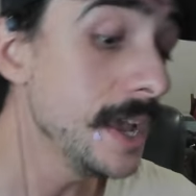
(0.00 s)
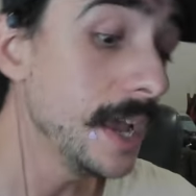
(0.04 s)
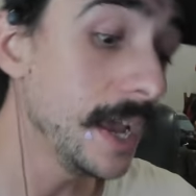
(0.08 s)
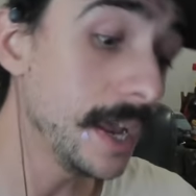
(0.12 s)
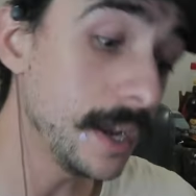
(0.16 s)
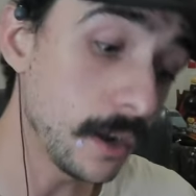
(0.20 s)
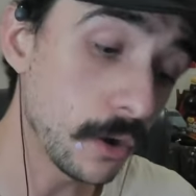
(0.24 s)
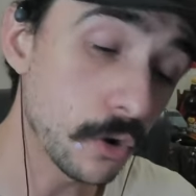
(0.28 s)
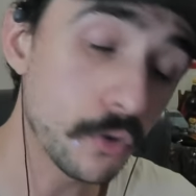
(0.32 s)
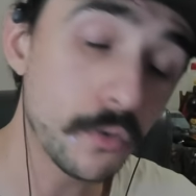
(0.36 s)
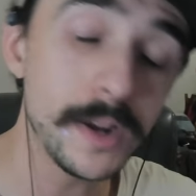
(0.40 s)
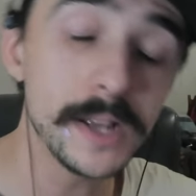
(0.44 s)

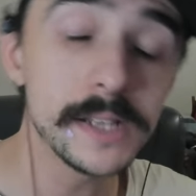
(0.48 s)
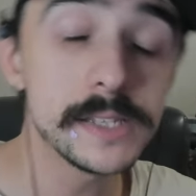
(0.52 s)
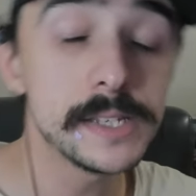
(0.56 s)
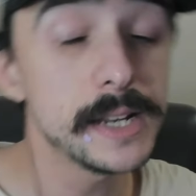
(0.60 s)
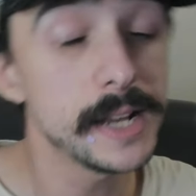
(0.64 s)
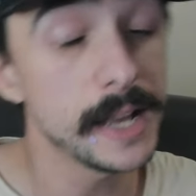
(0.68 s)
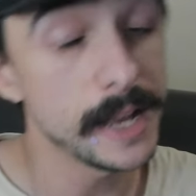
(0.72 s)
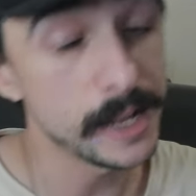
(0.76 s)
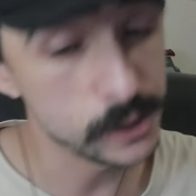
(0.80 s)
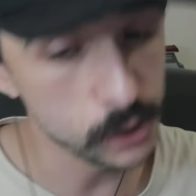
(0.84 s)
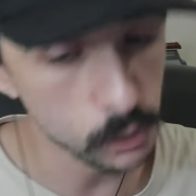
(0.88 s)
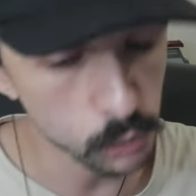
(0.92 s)
And I'll grant
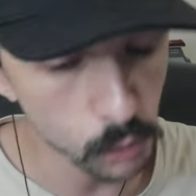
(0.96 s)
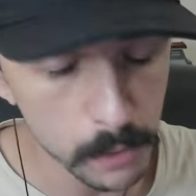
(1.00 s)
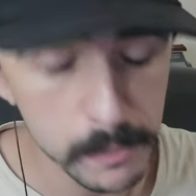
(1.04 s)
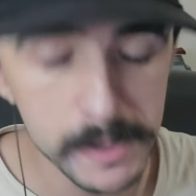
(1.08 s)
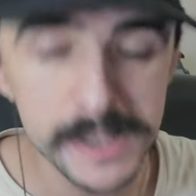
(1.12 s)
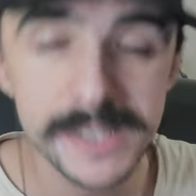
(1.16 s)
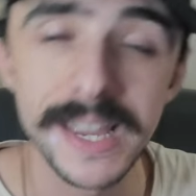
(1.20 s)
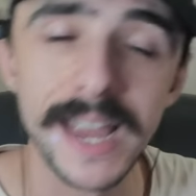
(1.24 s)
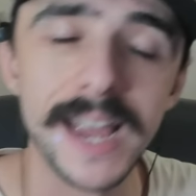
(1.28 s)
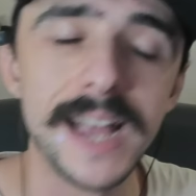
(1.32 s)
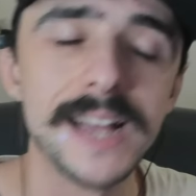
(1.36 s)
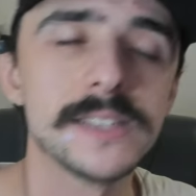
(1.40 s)
it, it's a
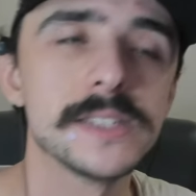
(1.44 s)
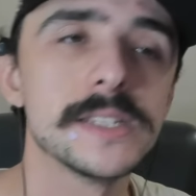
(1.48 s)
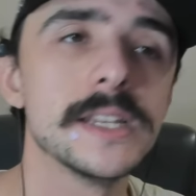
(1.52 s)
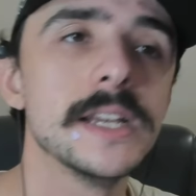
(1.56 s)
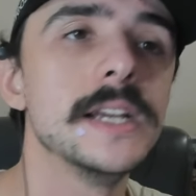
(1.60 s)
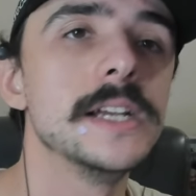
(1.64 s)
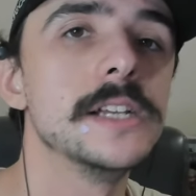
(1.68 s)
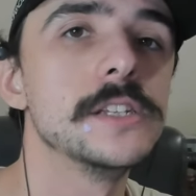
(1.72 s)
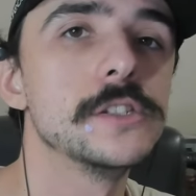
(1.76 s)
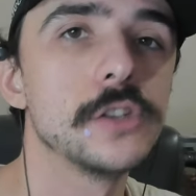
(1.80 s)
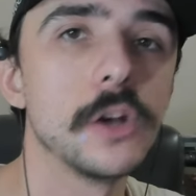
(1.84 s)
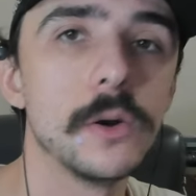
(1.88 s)
woman's ass,
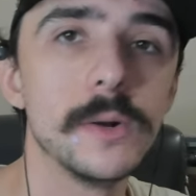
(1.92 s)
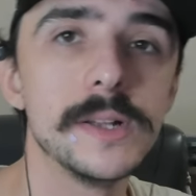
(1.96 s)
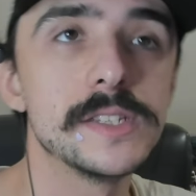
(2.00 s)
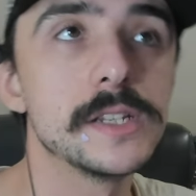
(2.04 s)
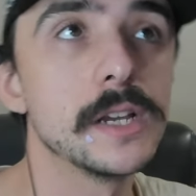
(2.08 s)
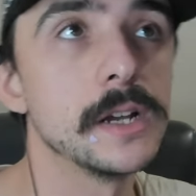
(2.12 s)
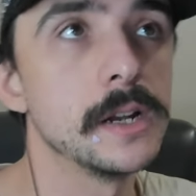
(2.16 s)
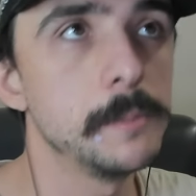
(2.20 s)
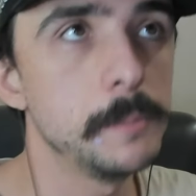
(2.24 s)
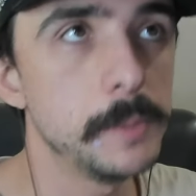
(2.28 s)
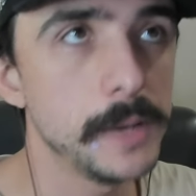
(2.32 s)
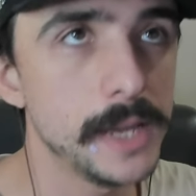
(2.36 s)
so it's
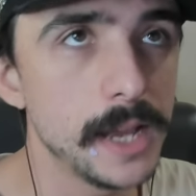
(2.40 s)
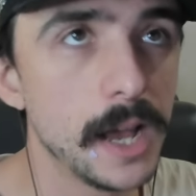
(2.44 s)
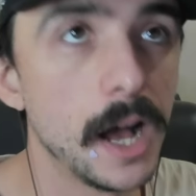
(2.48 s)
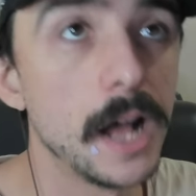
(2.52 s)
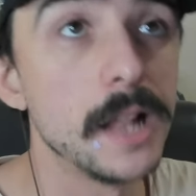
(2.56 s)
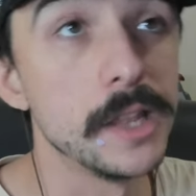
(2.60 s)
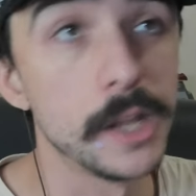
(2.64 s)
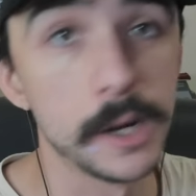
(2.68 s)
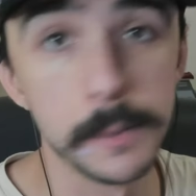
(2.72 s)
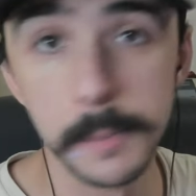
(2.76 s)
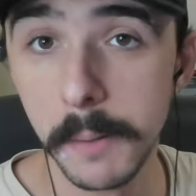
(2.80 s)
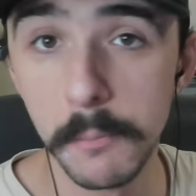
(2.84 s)
gonna be
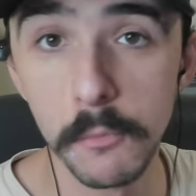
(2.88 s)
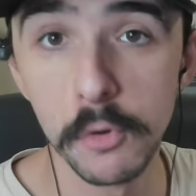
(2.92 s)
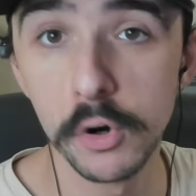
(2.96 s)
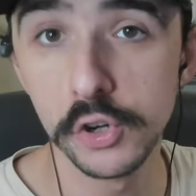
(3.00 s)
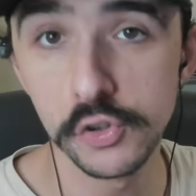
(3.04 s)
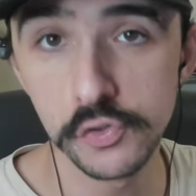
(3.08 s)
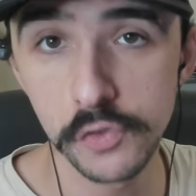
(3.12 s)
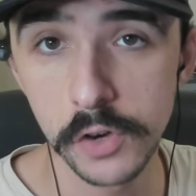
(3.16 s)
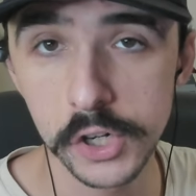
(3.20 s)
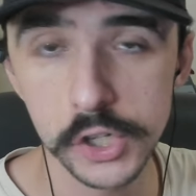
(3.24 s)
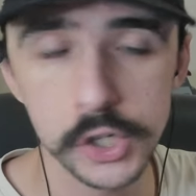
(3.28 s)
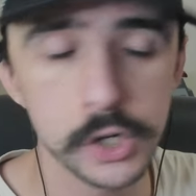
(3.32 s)
a little bit more
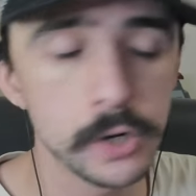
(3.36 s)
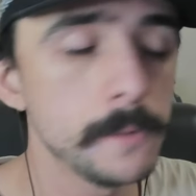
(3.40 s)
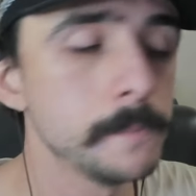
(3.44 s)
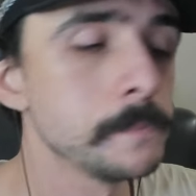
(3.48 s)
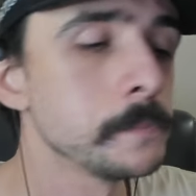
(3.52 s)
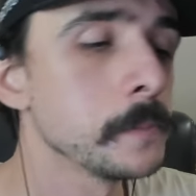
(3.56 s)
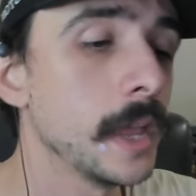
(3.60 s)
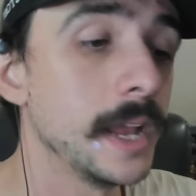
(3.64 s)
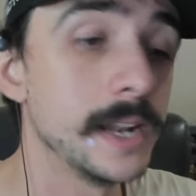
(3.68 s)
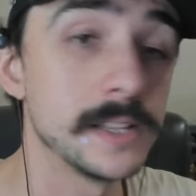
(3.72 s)
nutritional.